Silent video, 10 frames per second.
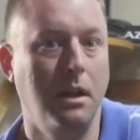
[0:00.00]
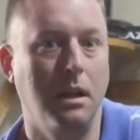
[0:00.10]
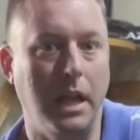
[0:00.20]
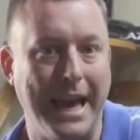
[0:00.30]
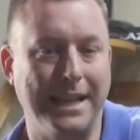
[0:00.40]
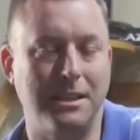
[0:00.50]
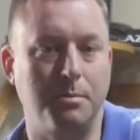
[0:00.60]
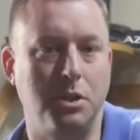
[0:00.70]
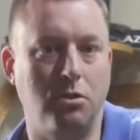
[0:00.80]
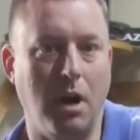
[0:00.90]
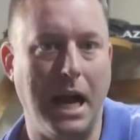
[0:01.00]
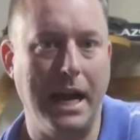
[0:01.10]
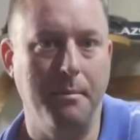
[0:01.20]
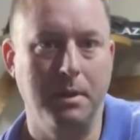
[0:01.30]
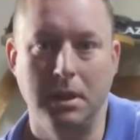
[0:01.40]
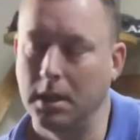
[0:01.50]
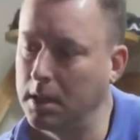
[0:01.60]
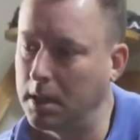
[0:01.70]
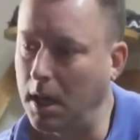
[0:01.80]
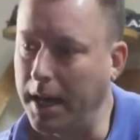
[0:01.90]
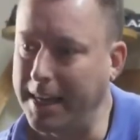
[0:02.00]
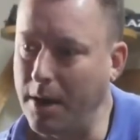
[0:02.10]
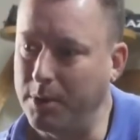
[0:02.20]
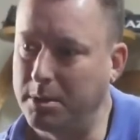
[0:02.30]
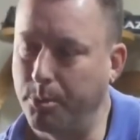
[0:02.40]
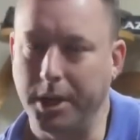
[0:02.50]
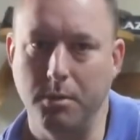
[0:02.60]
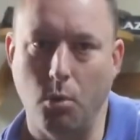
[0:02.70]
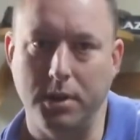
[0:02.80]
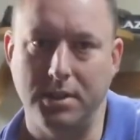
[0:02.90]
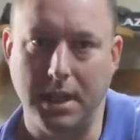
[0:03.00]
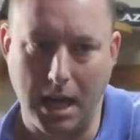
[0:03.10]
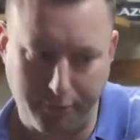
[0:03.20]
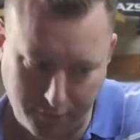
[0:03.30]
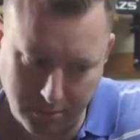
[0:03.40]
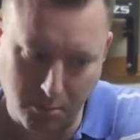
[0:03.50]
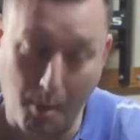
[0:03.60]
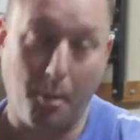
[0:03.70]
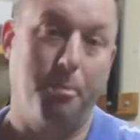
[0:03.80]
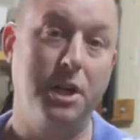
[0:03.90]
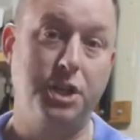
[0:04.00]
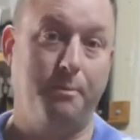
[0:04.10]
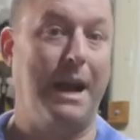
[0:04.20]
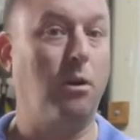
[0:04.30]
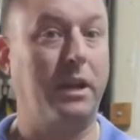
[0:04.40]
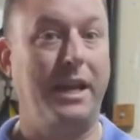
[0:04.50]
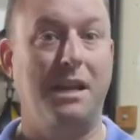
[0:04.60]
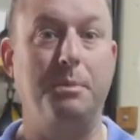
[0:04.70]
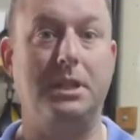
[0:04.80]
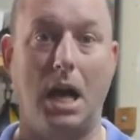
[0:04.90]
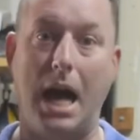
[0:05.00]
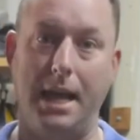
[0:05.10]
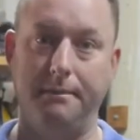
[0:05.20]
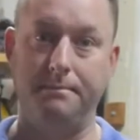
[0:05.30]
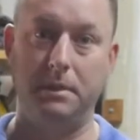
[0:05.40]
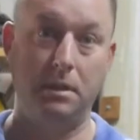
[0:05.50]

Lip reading: Like and subscribe. I can't wait to bring you more stuff. Remember, punching power can be taught.